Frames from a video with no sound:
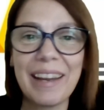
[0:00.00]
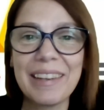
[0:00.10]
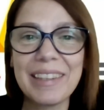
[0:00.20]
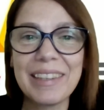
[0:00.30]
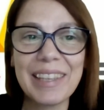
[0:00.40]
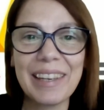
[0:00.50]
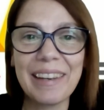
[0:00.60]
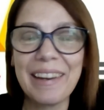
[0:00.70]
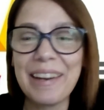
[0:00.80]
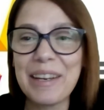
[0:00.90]
And
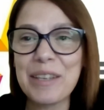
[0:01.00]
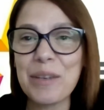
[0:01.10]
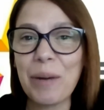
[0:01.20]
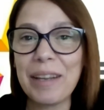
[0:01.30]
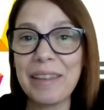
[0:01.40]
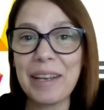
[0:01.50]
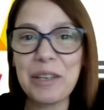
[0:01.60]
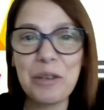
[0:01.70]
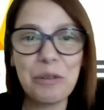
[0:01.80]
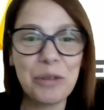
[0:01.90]
so I
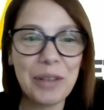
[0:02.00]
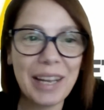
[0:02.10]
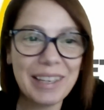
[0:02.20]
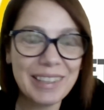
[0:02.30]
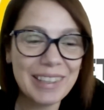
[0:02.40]
thank you for that.